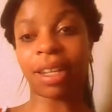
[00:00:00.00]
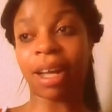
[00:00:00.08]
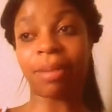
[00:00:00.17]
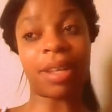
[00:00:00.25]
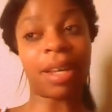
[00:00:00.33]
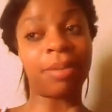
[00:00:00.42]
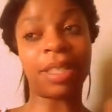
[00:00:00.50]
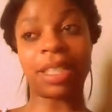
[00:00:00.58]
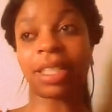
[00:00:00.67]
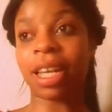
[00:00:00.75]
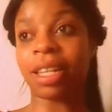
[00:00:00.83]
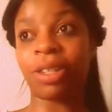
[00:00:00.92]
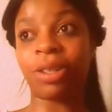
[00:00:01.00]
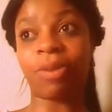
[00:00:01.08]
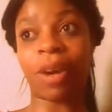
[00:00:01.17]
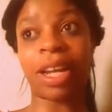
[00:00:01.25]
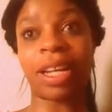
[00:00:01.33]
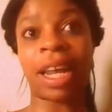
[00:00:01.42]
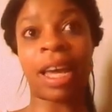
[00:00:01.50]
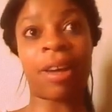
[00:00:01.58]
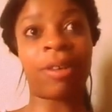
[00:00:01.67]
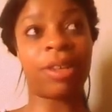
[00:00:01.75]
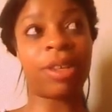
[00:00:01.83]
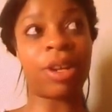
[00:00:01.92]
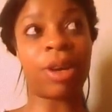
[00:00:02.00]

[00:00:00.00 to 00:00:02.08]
I'm just telling you right now,